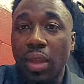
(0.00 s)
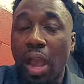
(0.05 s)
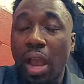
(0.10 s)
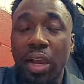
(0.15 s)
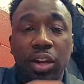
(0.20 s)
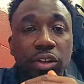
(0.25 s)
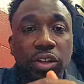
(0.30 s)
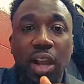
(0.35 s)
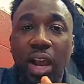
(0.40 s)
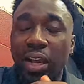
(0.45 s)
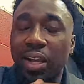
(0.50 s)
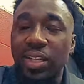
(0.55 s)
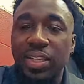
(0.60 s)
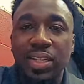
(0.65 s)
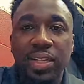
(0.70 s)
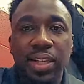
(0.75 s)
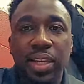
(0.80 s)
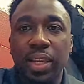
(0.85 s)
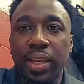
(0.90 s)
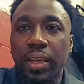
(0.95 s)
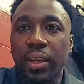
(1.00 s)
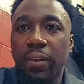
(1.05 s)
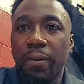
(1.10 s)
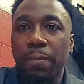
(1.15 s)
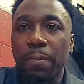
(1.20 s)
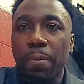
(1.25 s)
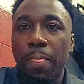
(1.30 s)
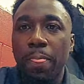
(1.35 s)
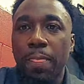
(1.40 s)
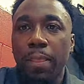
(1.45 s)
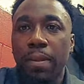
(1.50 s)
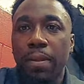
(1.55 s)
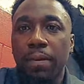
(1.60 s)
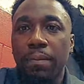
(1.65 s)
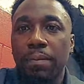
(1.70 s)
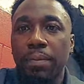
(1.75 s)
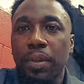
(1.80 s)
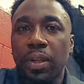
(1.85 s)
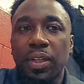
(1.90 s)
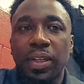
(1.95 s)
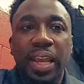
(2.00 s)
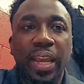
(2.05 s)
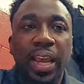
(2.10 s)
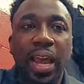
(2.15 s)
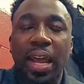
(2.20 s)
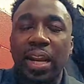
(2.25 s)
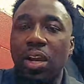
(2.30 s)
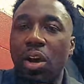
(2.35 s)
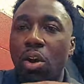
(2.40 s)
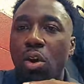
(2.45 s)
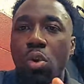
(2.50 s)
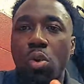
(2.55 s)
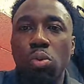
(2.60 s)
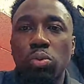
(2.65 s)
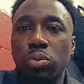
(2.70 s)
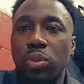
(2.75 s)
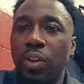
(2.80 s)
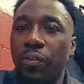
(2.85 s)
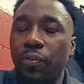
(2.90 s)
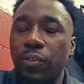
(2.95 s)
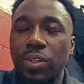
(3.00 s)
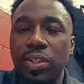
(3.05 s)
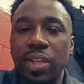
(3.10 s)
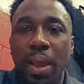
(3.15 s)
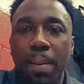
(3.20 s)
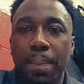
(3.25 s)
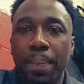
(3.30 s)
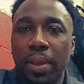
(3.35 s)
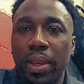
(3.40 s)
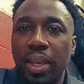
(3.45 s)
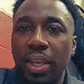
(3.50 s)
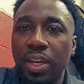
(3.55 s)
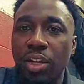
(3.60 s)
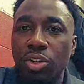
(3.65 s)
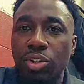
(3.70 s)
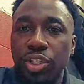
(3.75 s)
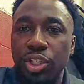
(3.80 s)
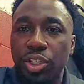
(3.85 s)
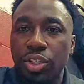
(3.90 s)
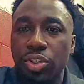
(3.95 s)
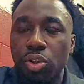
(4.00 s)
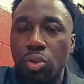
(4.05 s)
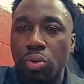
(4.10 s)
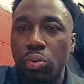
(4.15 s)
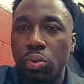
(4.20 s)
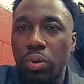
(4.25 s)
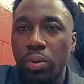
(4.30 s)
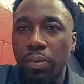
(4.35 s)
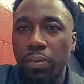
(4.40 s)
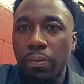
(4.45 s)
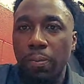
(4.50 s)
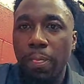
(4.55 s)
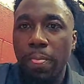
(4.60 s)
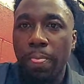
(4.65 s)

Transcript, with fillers: I could I could see it. They got a whole different type of energy to them.